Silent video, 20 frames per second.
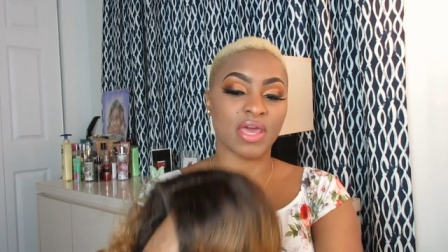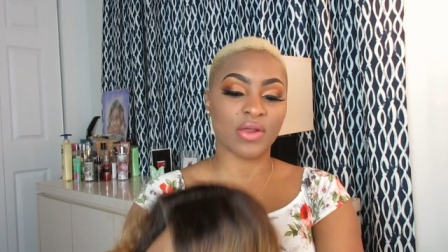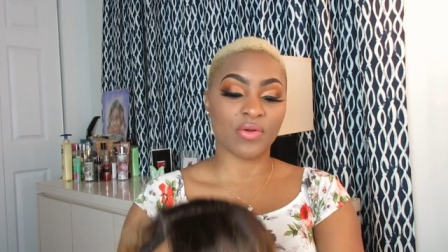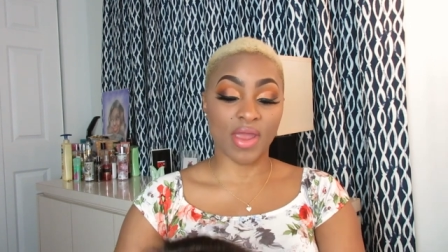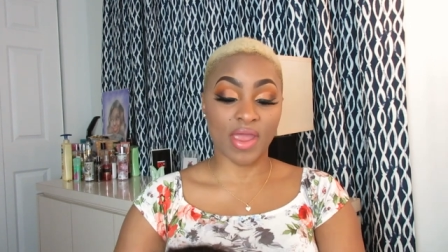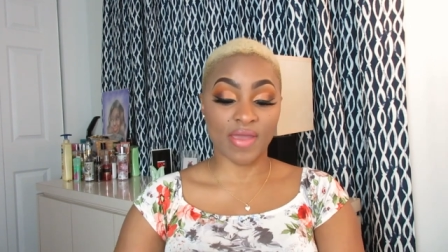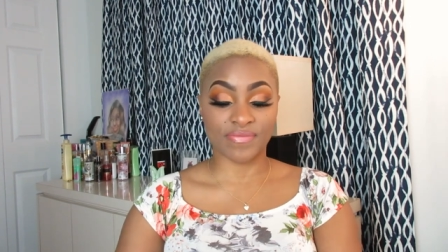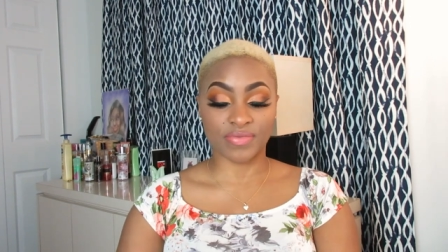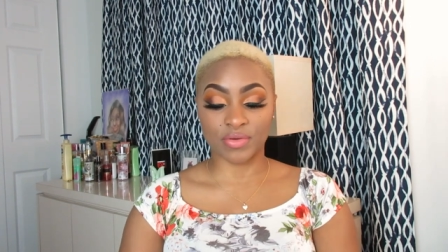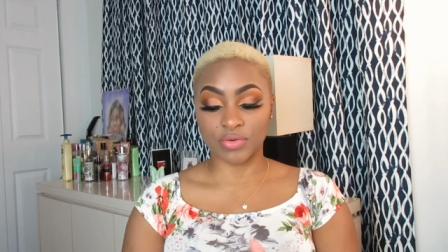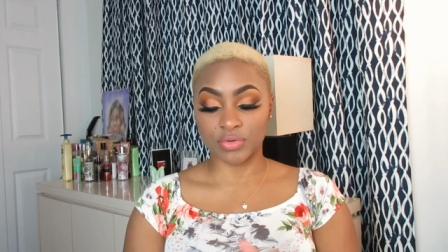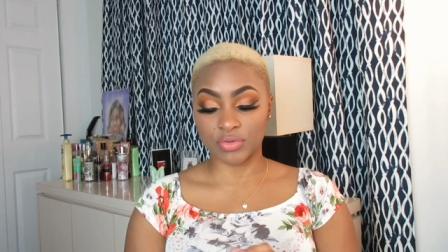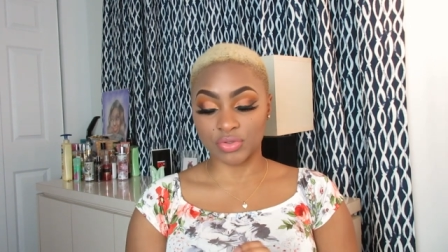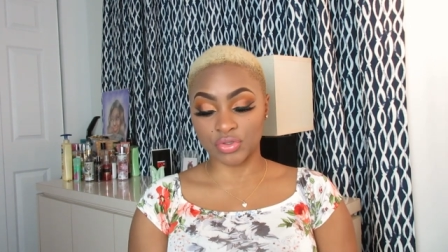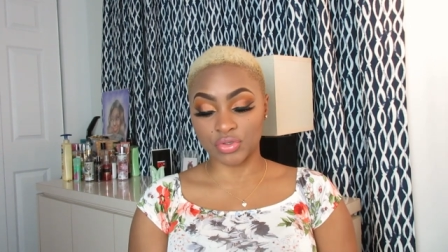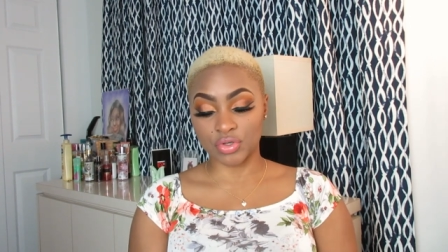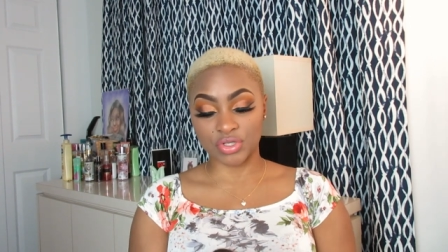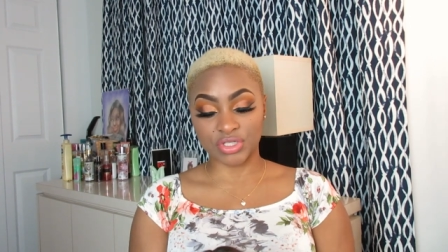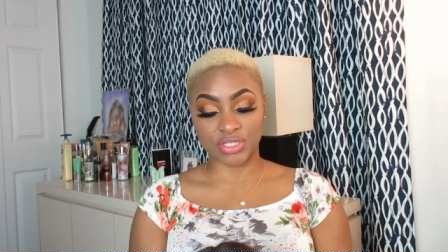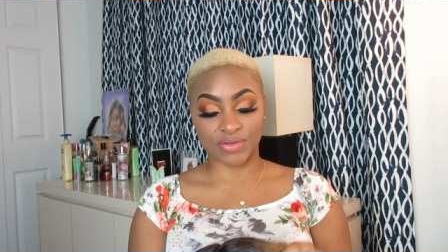I don't have to go
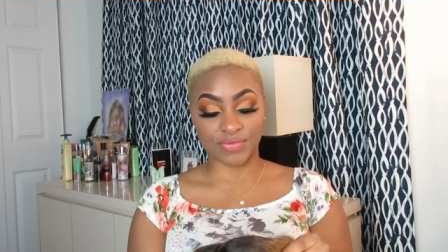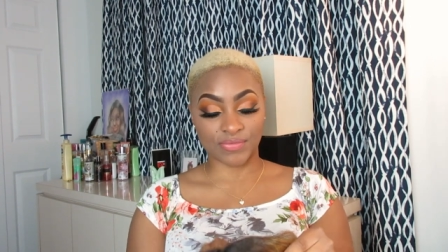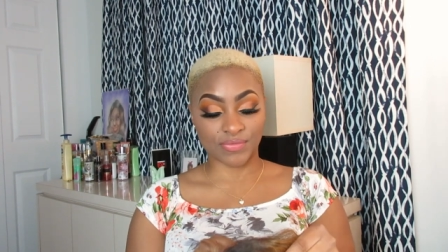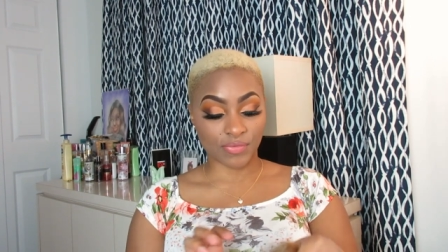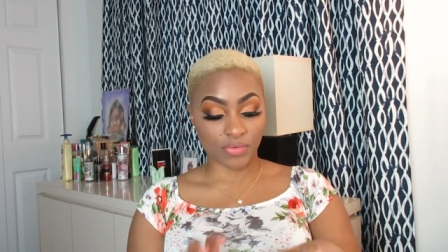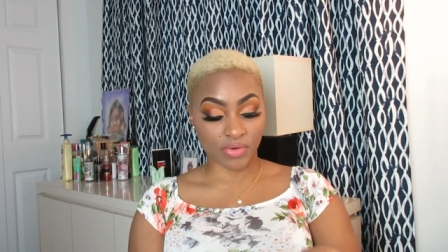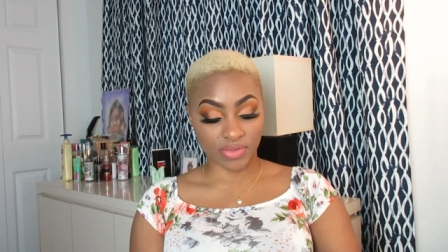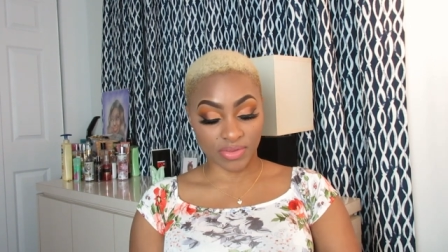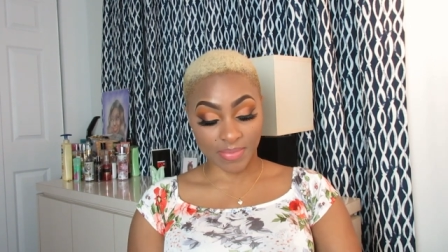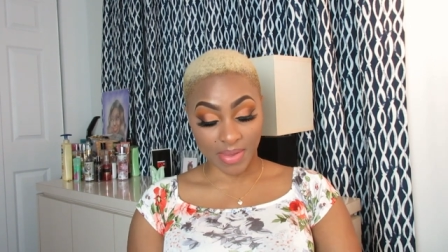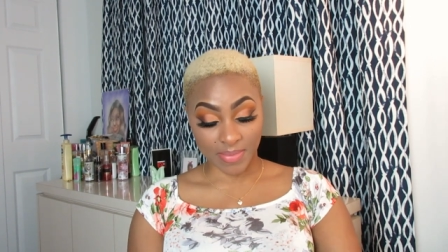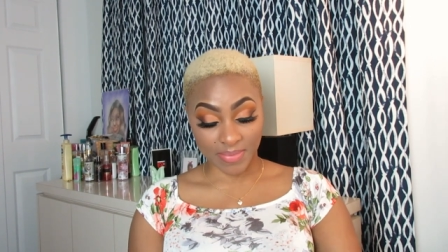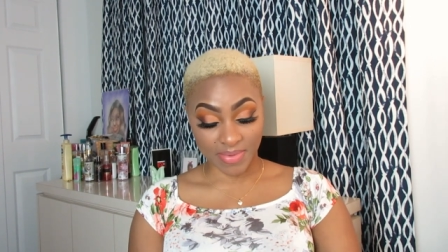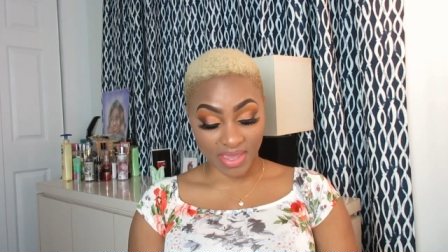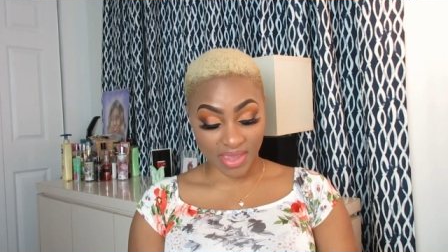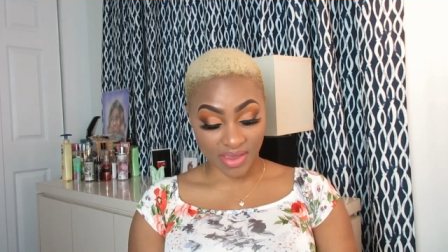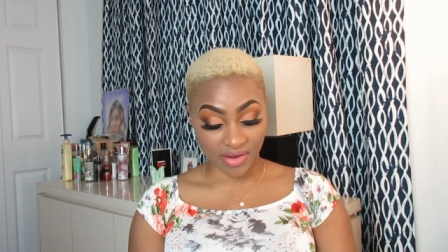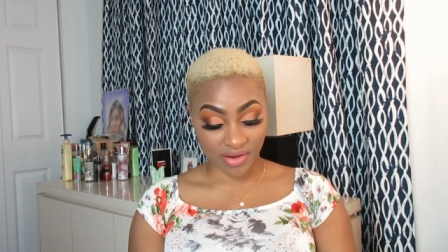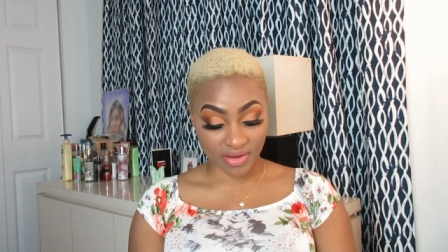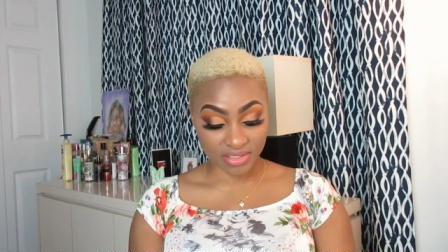searching for the baby
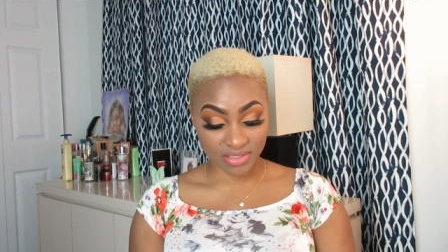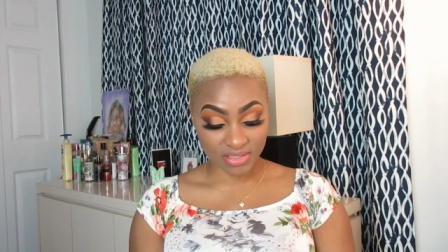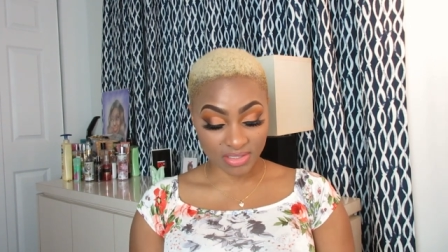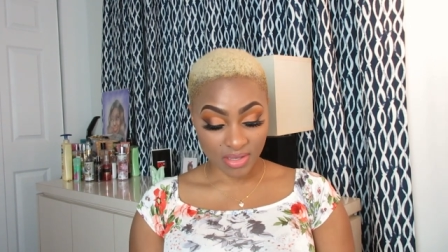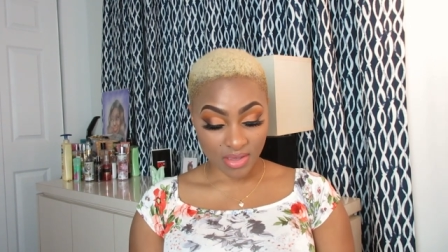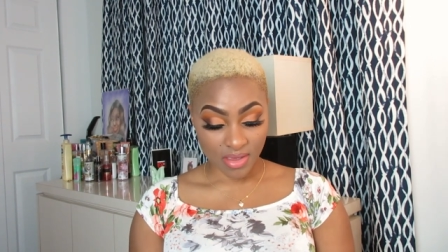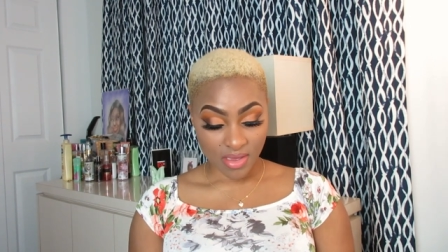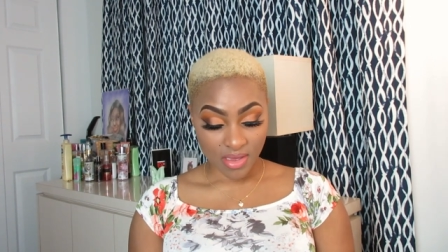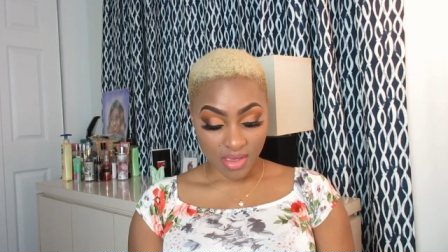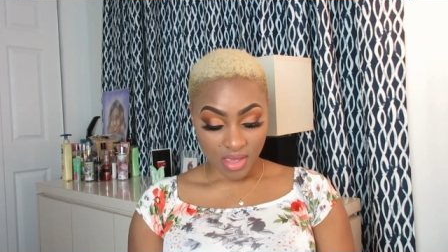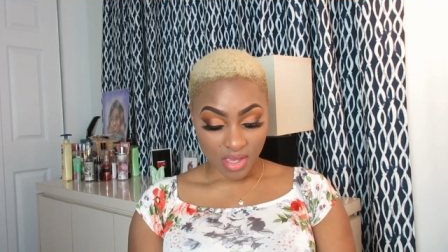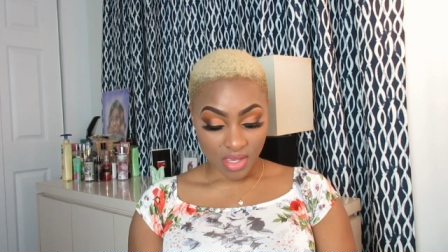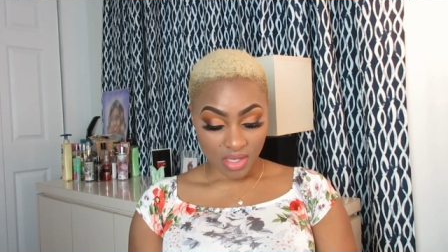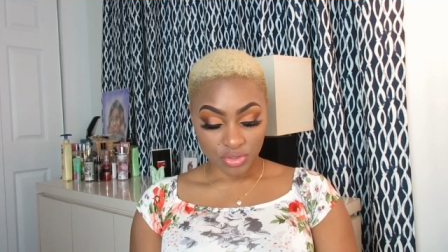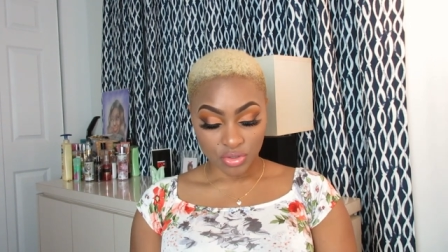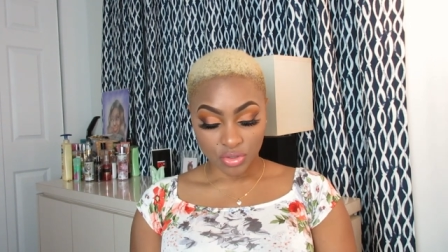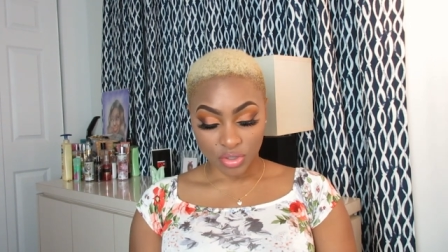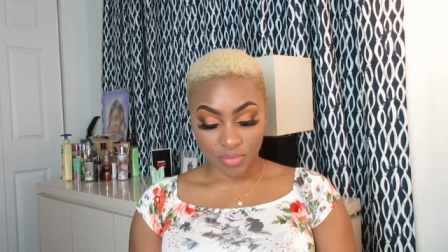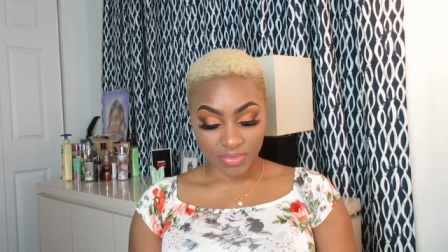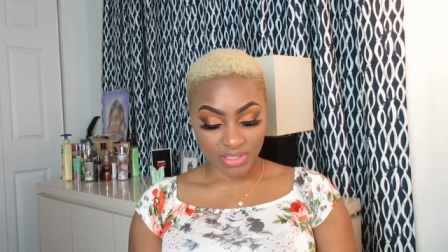hairs
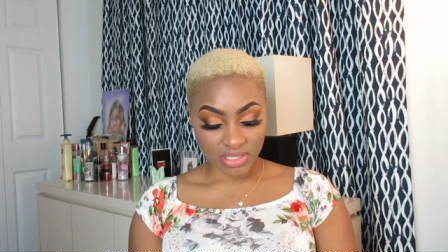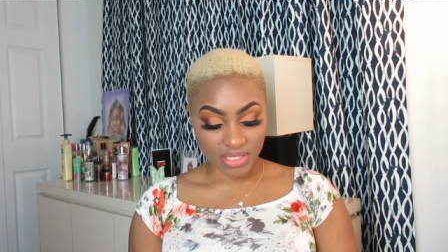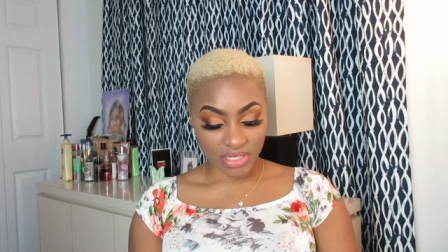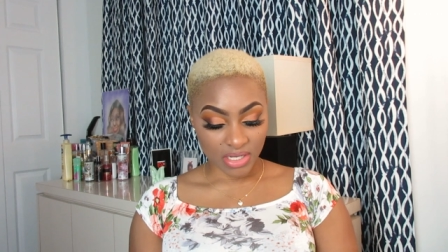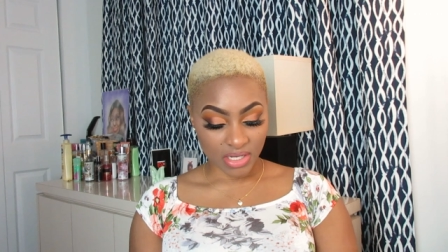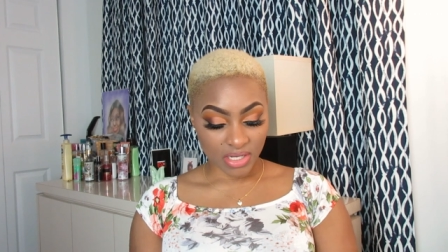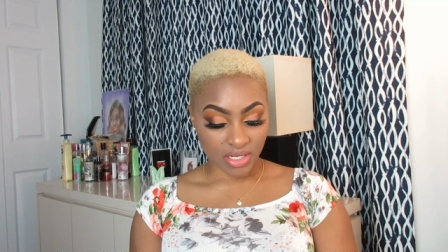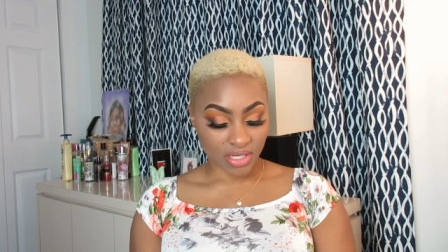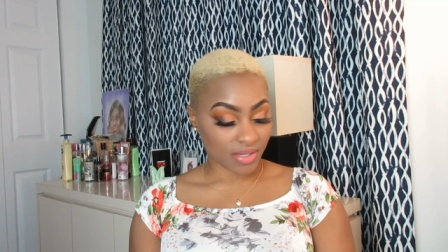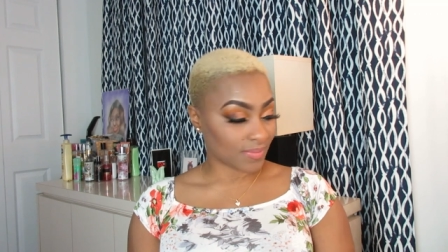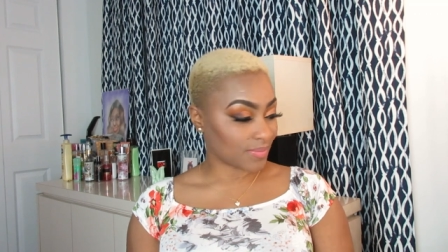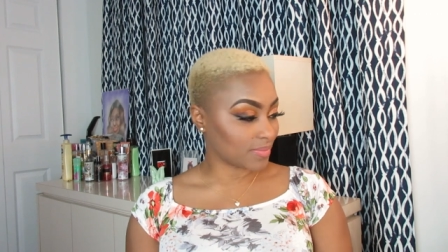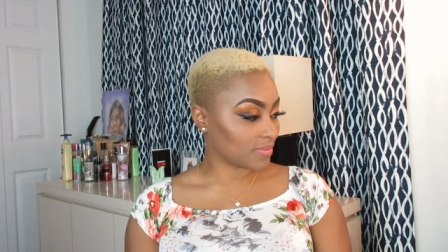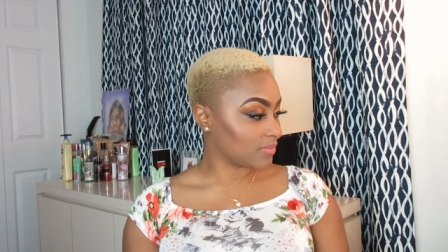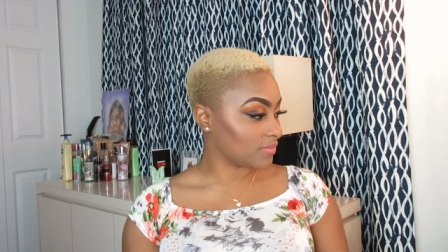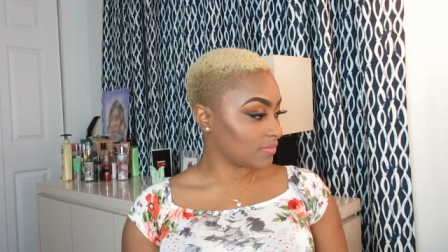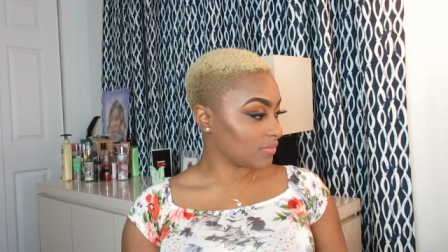normally um,